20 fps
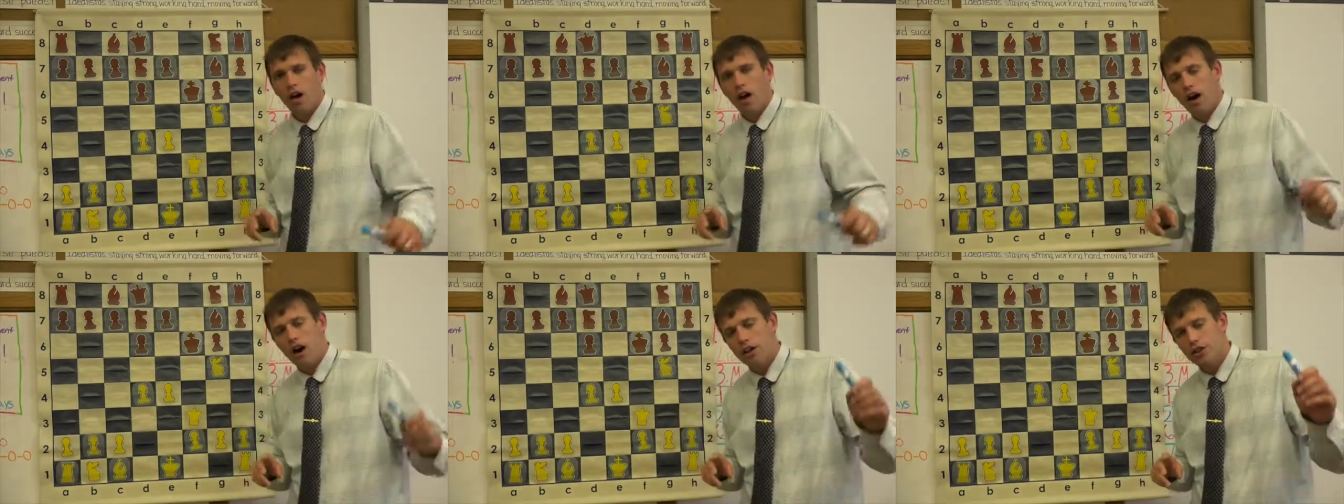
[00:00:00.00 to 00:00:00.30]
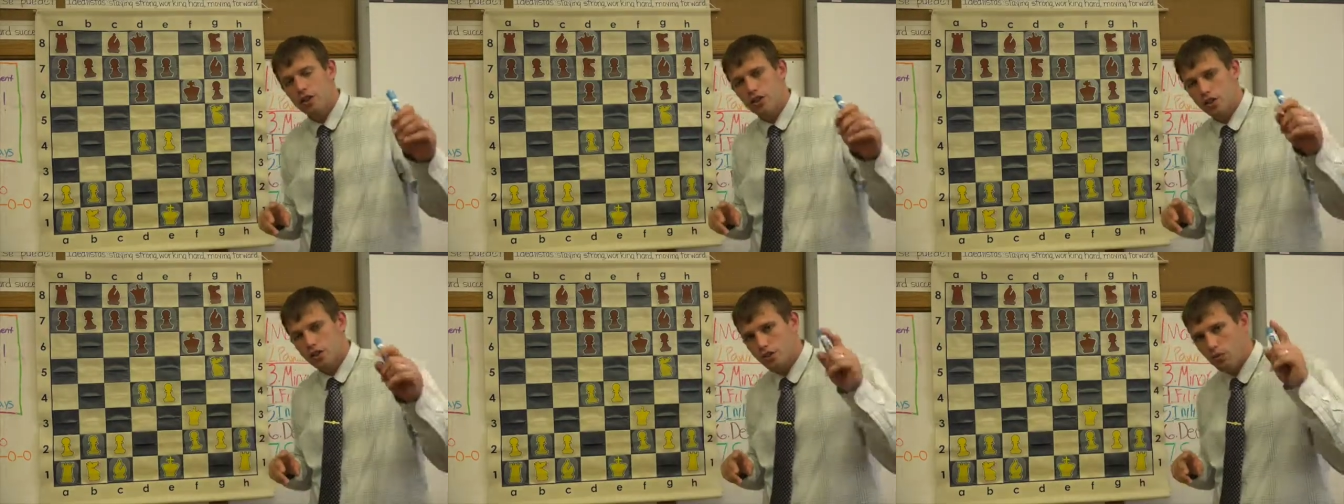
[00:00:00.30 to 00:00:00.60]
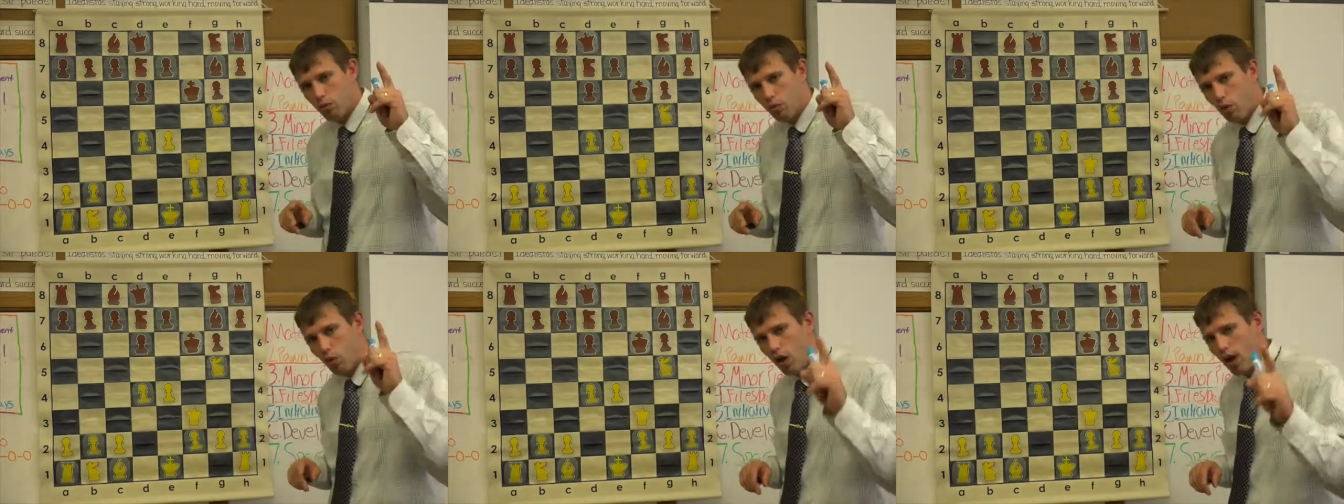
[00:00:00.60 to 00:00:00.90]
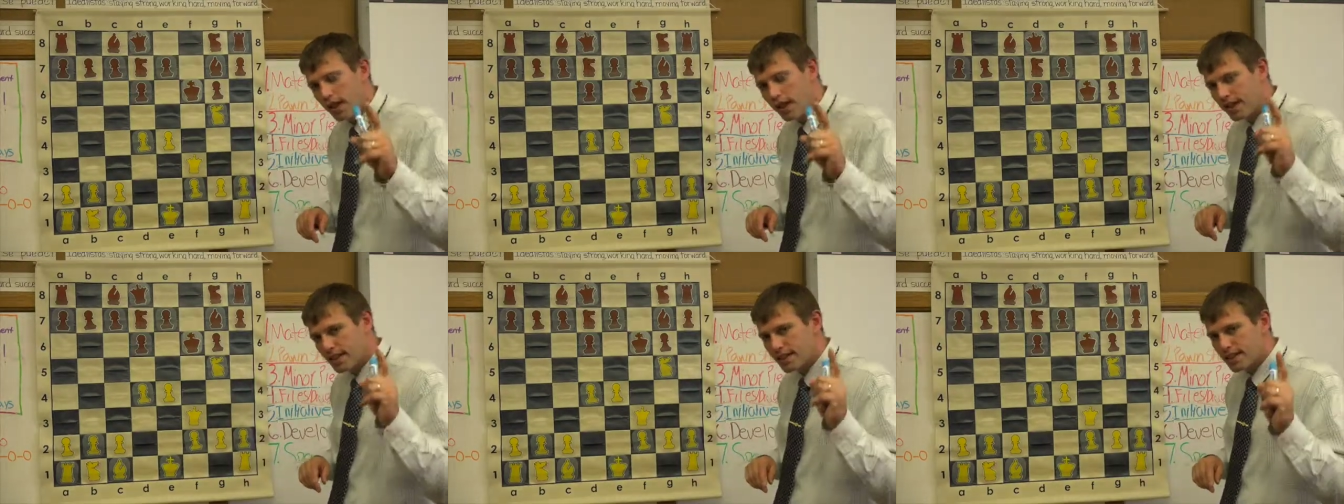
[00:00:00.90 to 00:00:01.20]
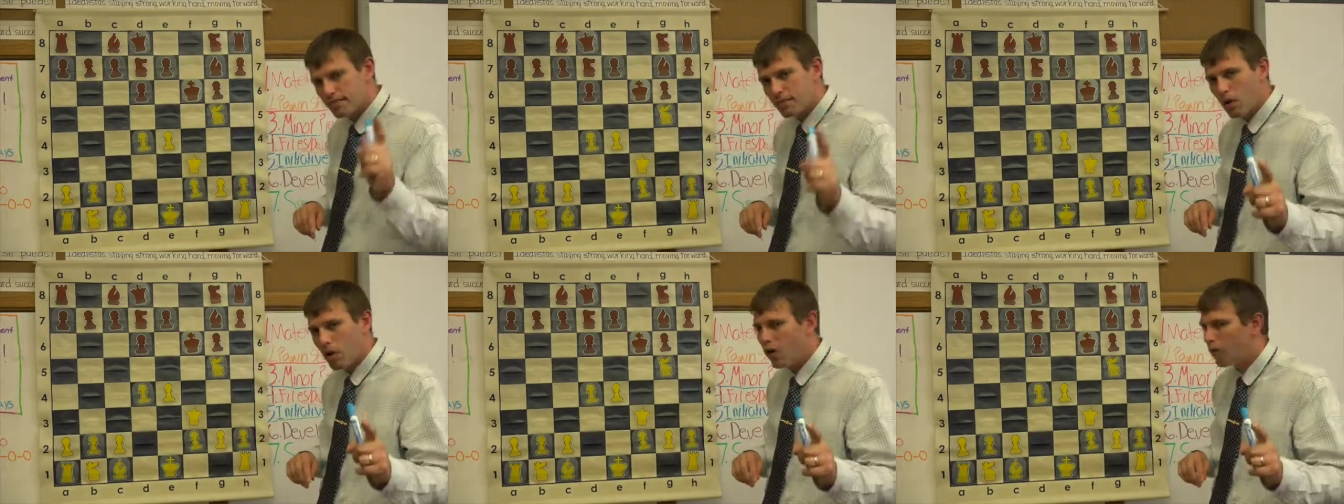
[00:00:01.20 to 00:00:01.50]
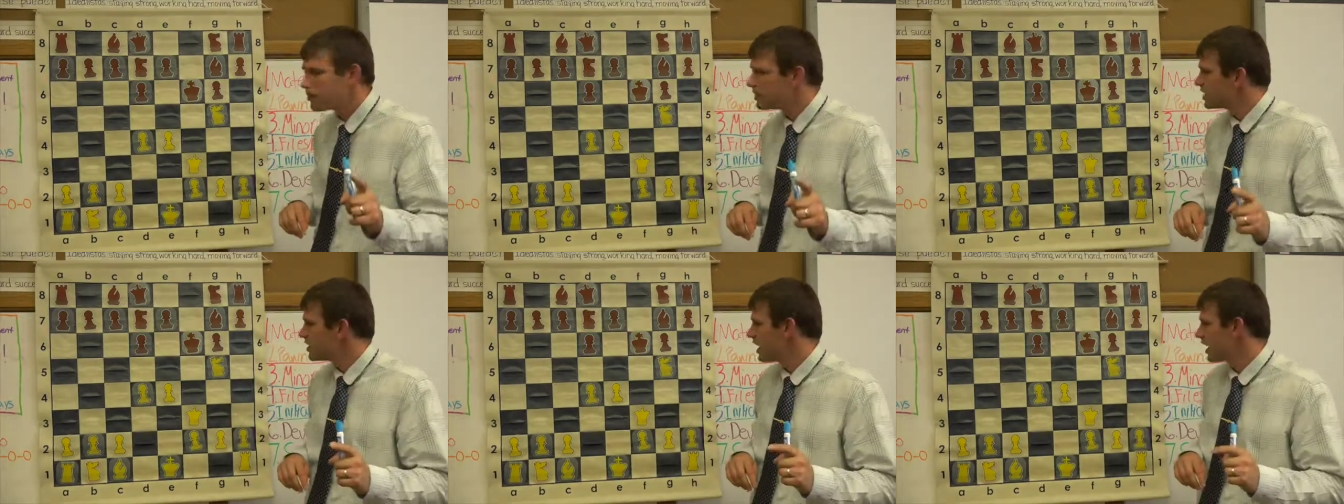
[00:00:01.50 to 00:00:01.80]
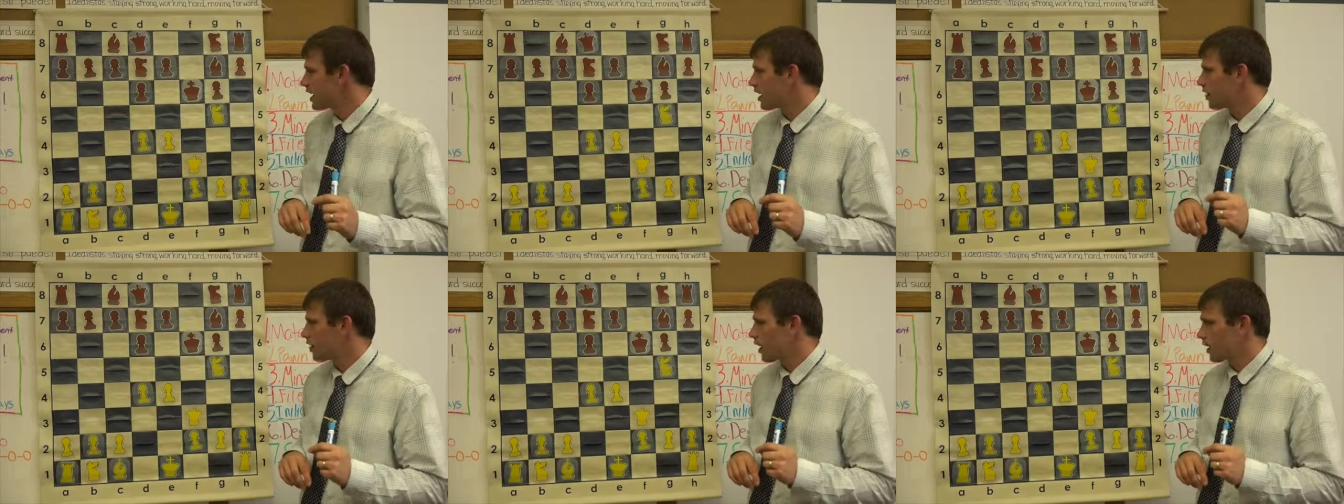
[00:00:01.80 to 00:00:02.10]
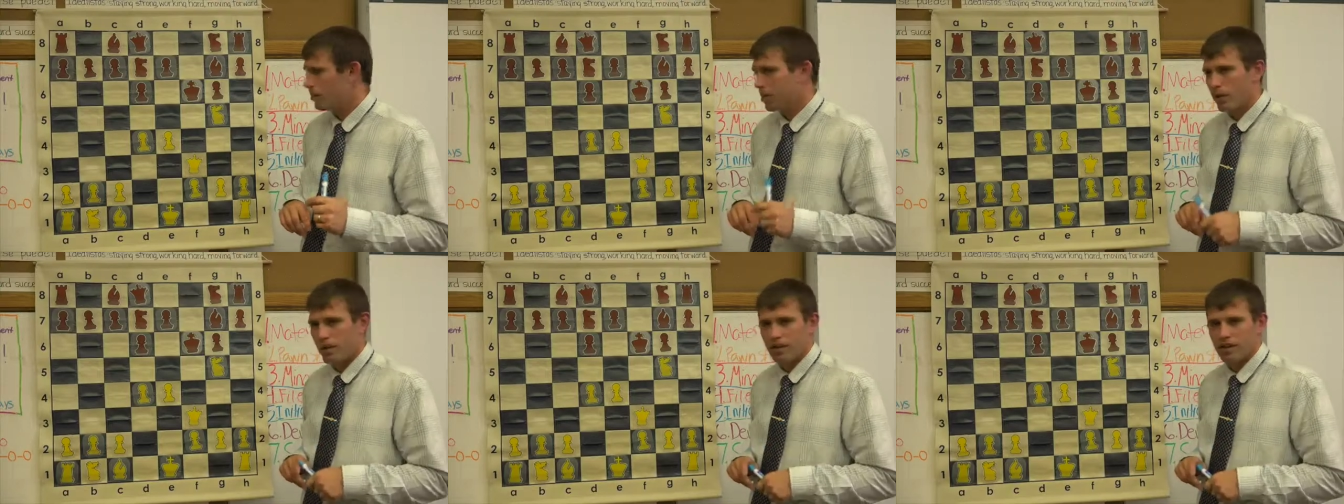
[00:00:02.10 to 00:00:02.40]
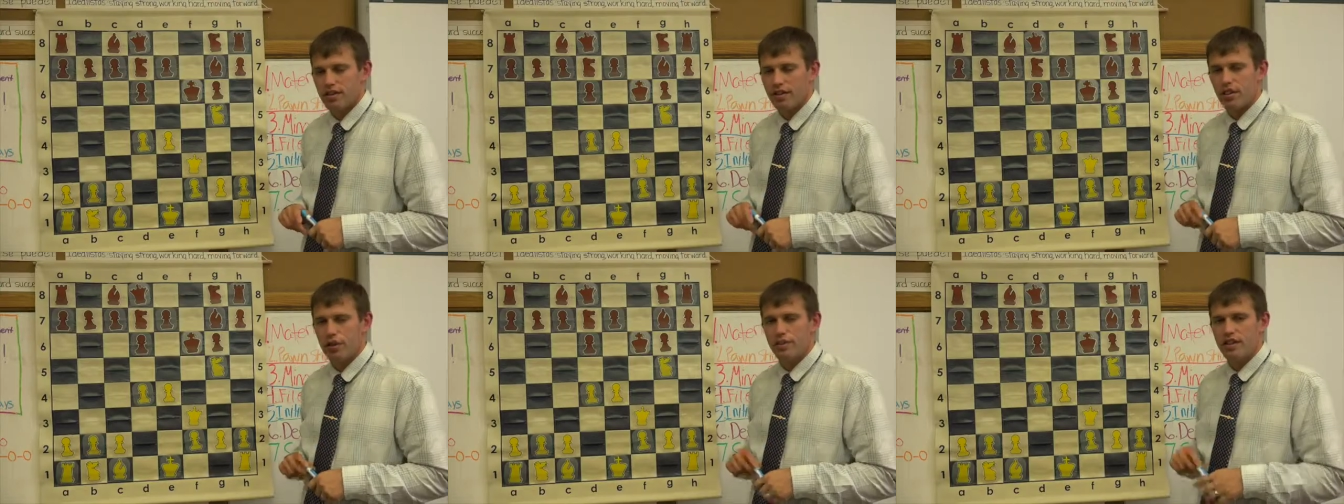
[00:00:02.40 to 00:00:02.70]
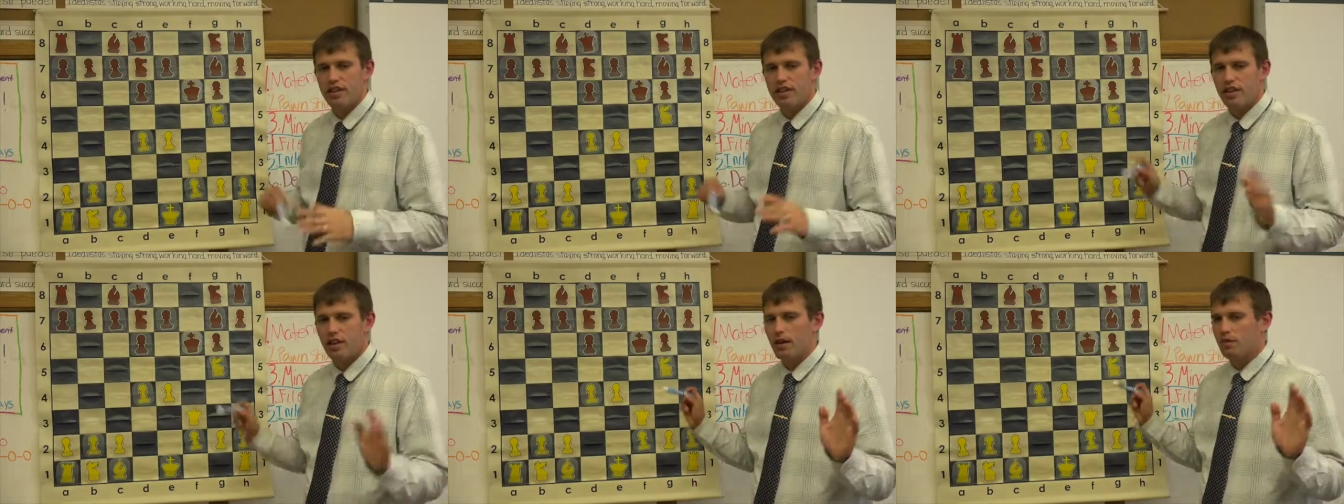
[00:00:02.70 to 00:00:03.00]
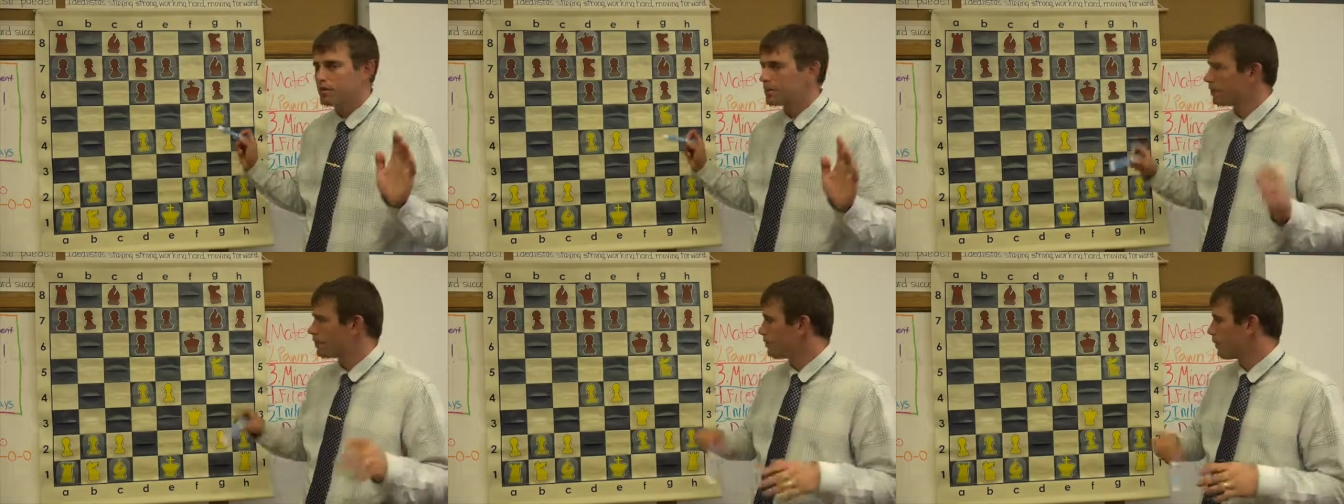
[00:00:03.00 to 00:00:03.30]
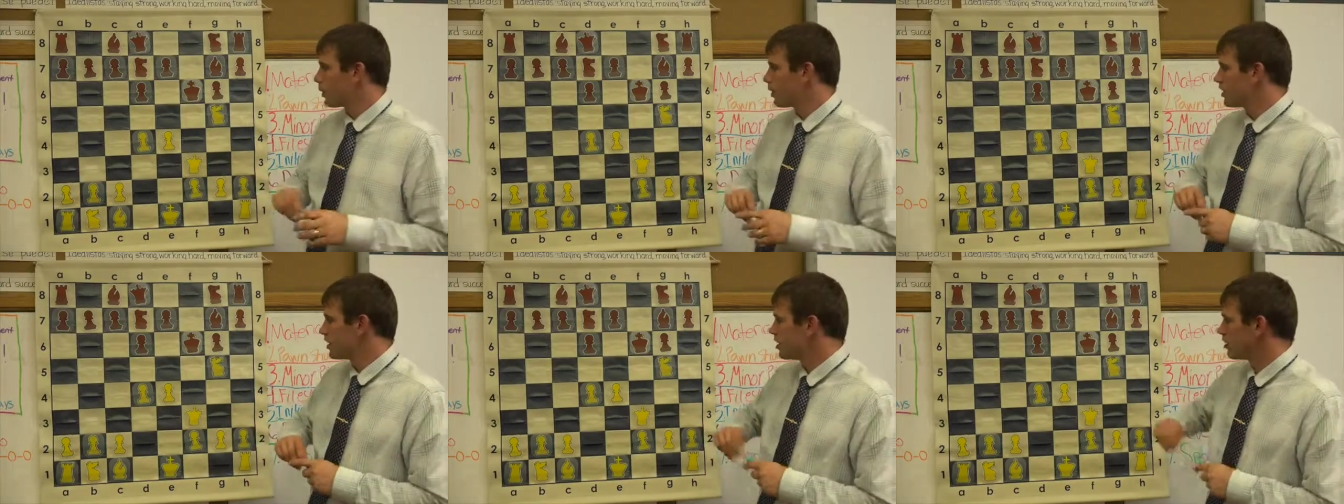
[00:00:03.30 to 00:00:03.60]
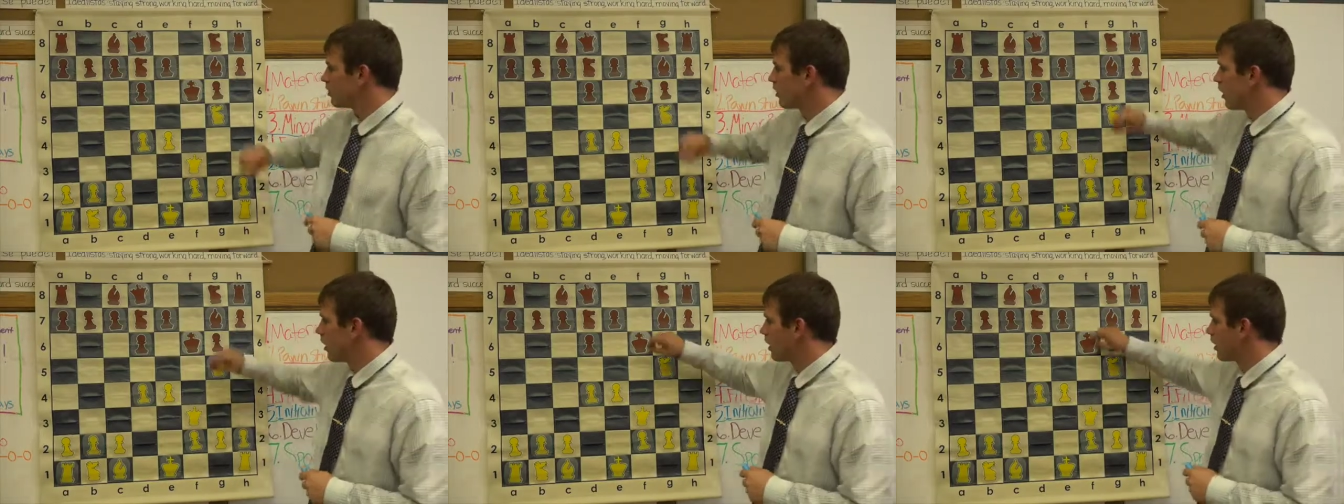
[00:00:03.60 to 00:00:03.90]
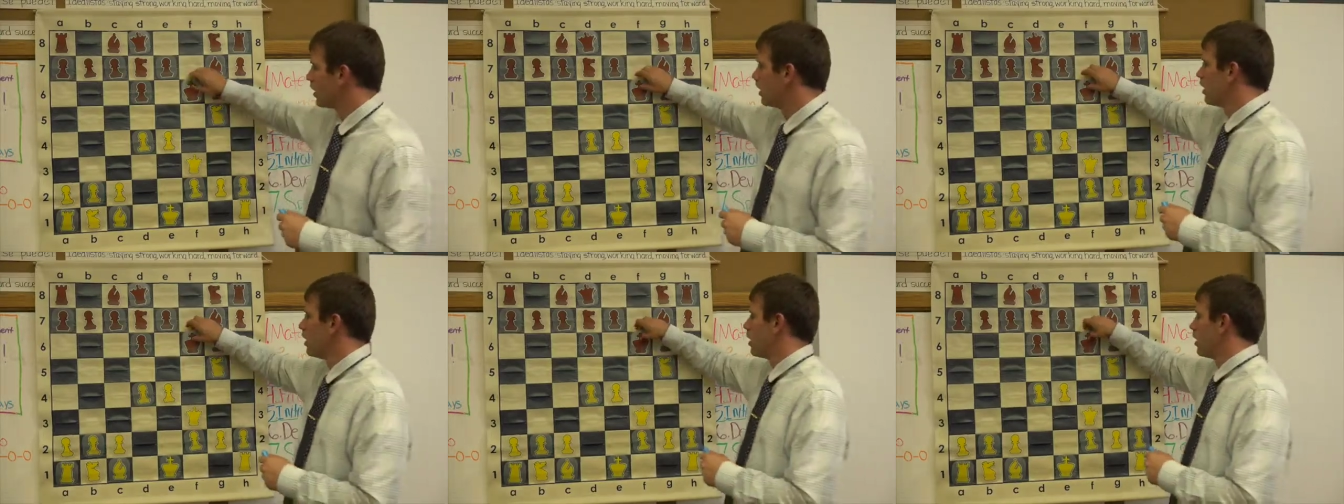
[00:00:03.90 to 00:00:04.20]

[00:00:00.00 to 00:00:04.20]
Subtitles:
on just one small mistake of our opponent. The only thing our opponent did wrong